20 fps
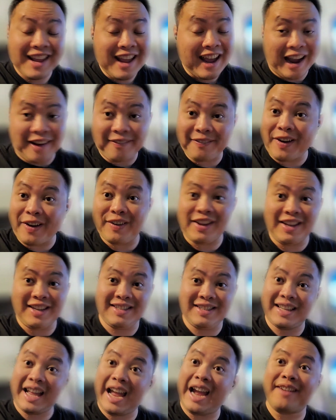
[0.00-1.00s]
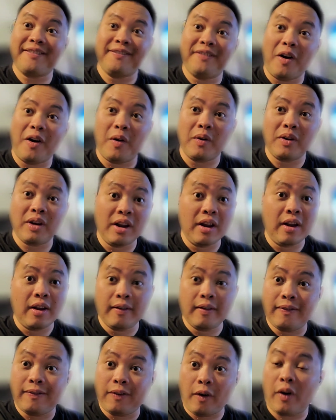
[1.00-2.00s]
I found the exact phone,
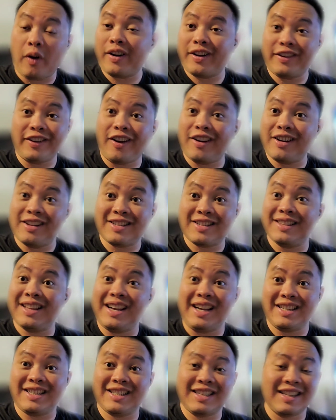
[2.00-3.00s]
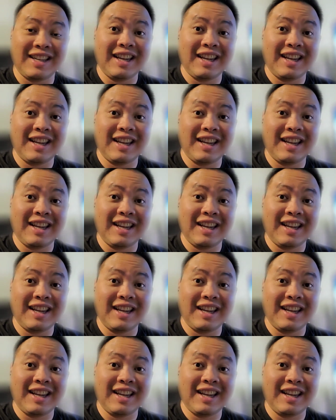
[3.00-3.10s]
$400 less,